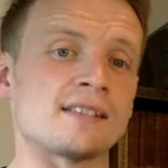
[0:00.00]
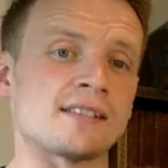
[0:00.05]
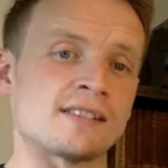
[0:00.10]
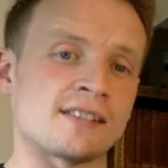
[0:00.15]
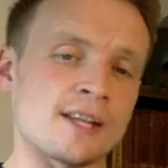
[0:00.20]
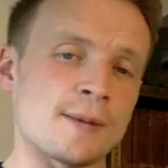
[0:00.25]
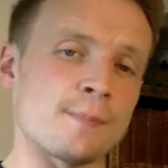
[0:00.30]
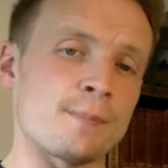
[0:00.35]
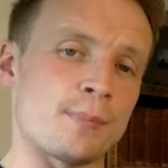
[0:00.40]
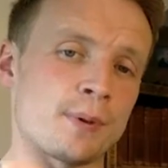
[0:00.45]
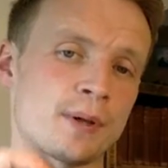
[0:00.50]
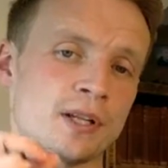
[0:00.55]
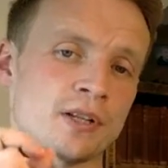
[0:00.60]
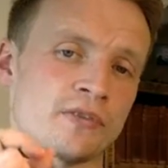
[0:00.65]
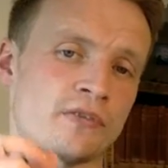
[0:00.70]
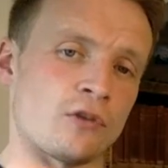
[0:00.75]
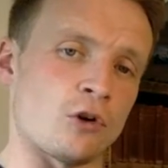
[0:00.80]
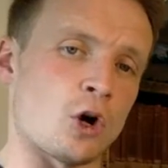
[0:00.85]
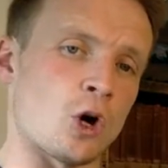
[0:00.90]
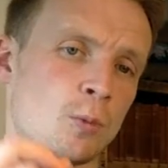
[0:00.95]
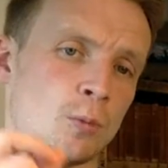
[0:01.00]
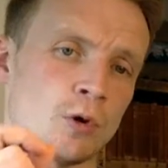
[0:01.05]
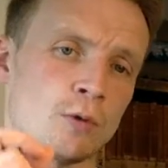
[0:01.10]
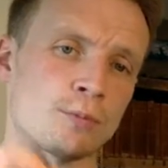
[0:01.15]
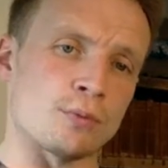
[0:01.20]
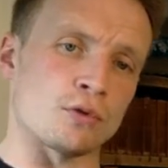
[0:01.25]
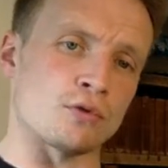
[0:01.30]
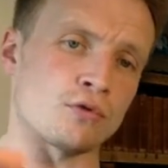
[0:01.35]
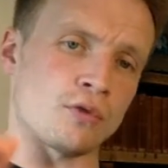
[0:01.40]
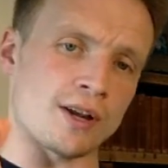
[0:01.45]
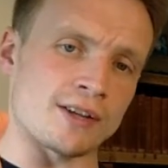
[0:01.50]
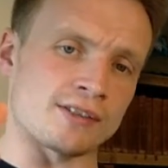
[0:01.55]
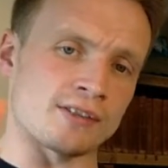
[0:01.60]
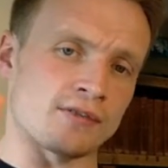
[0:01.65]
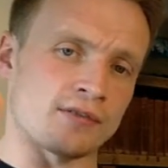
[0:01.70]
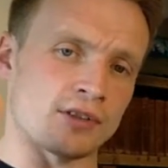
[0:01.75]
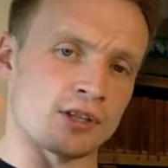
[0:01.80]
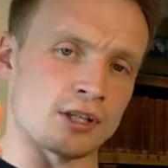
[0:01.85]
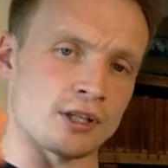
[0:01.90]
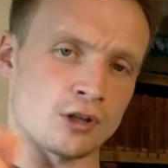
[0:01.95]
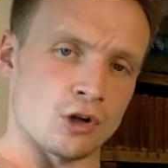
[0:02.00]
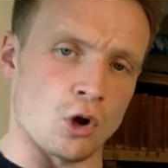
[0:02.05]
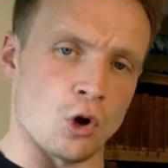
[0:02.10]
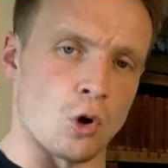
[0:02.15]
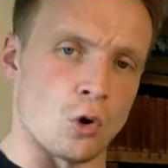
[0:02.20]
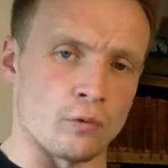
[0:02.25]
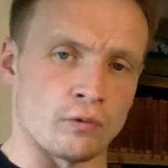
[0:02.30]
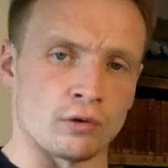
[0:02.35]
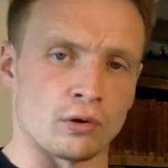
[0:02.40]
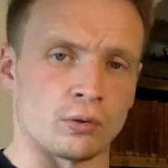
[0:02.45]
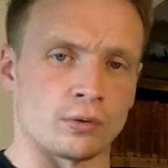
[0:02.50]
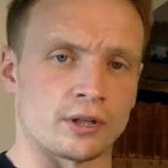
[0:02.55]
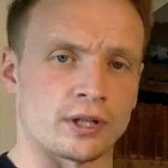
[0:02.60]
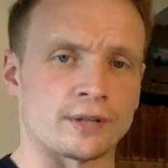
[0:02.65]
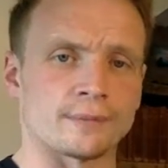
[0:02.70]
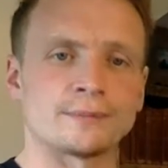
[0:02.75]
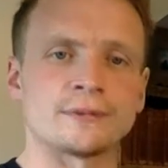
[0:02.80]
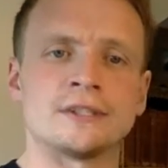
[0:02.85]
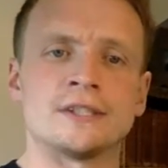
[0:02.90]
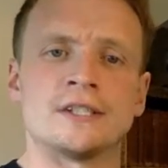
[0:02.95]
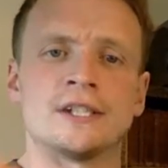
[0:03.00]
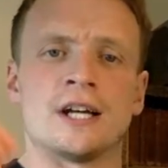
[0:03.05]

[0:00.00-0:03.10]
the simplest form of progressively overloading.